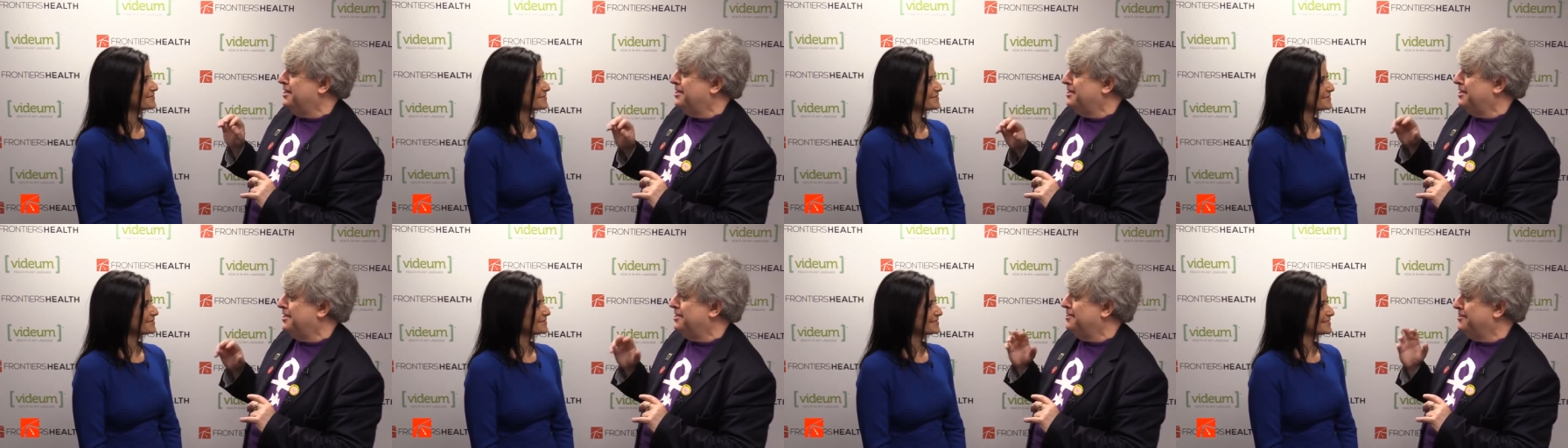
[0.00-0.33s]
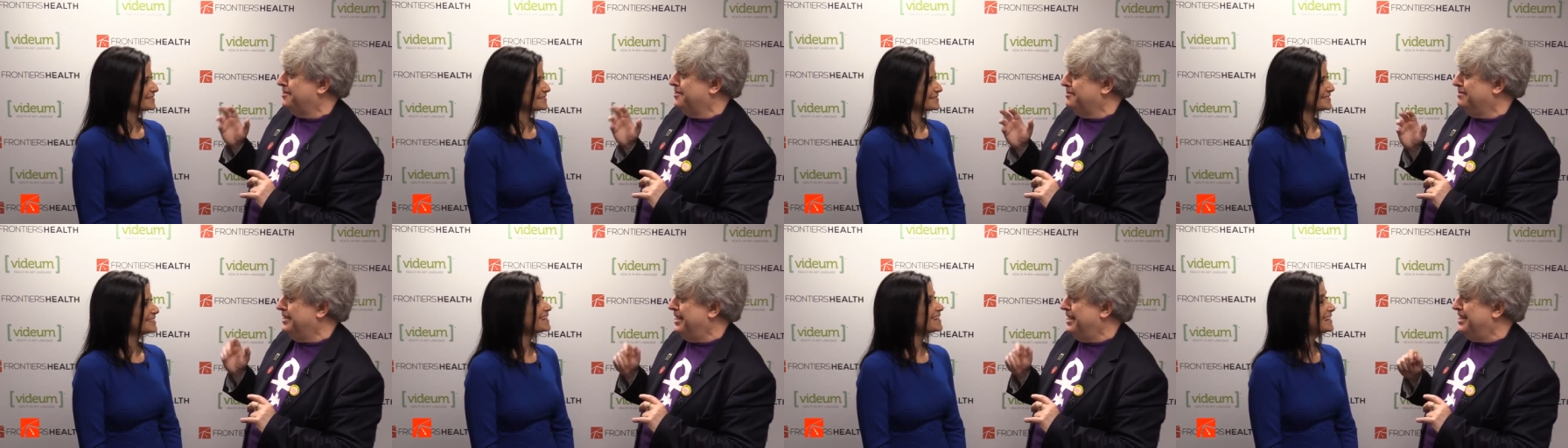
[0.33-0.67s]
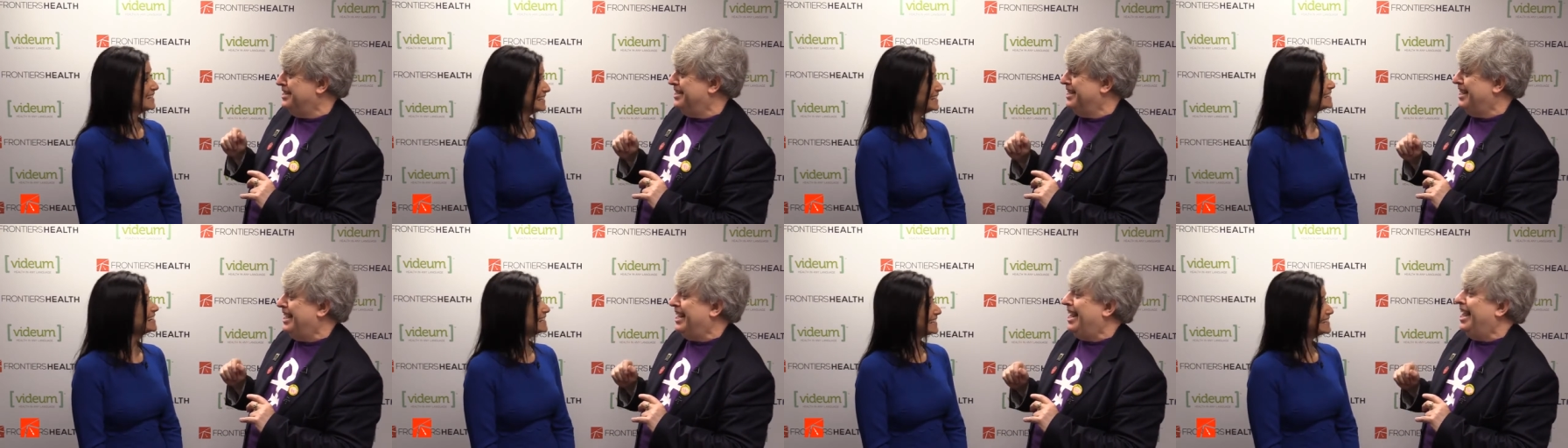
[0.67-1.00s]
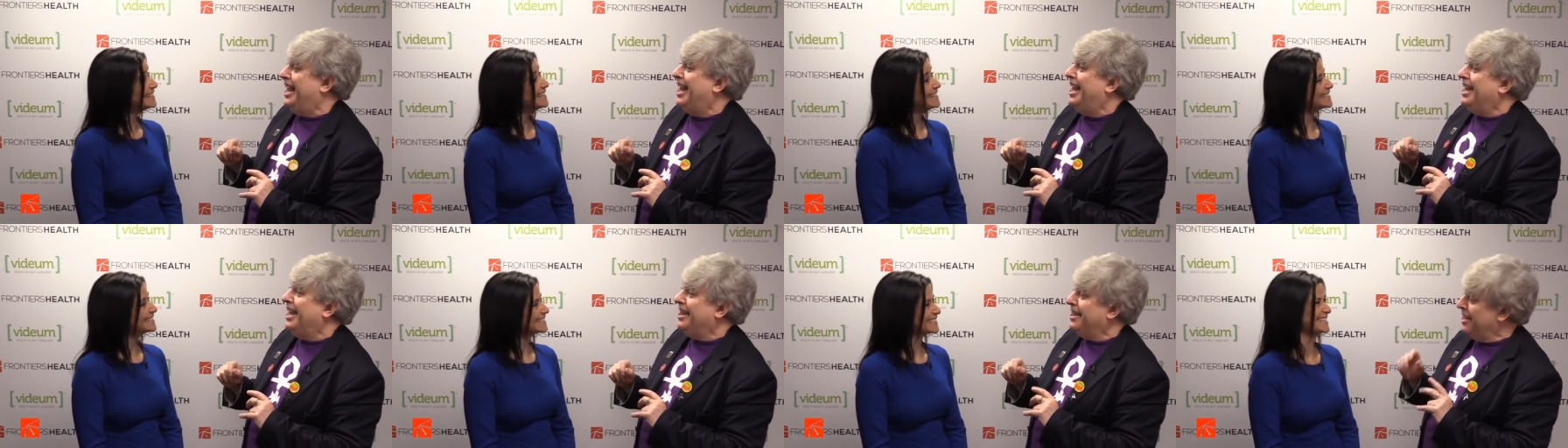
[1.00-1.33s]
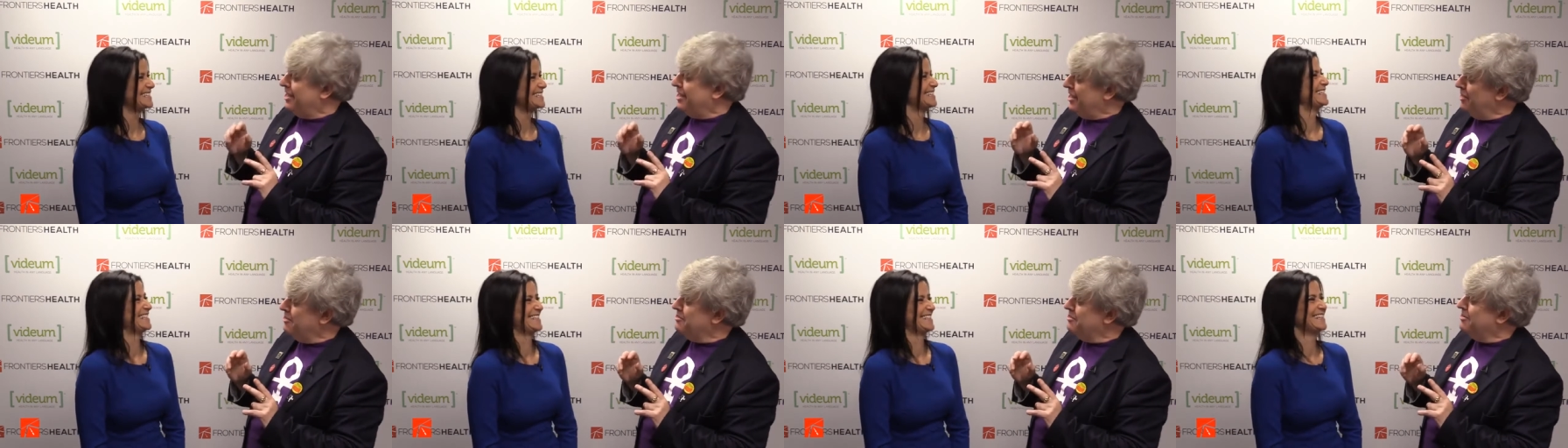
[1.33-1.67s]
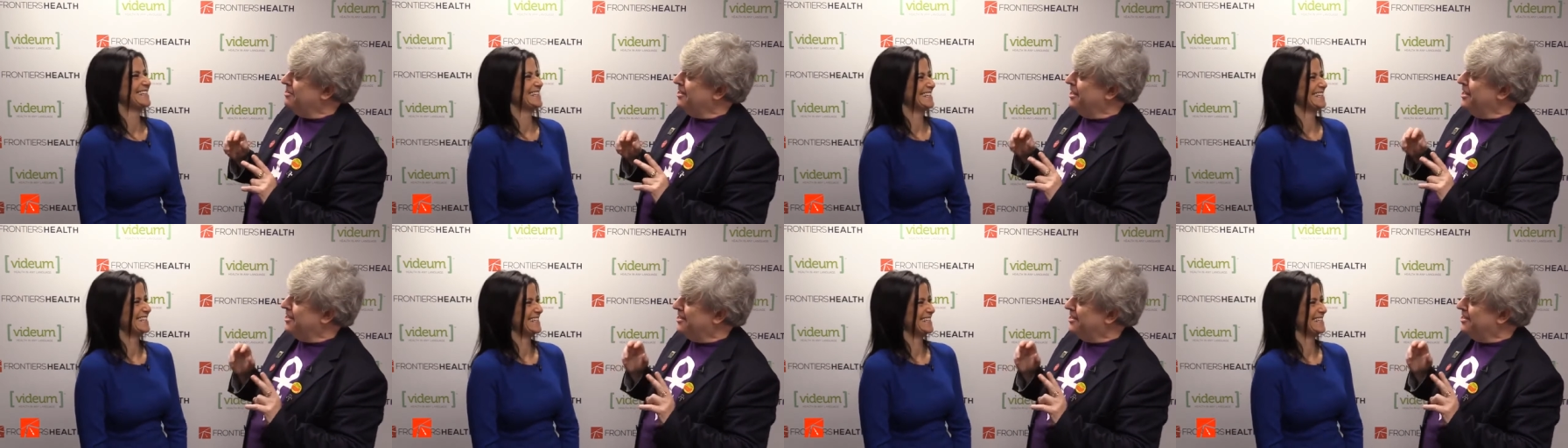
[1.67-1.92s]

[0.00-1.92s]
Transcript: each other at a meeting.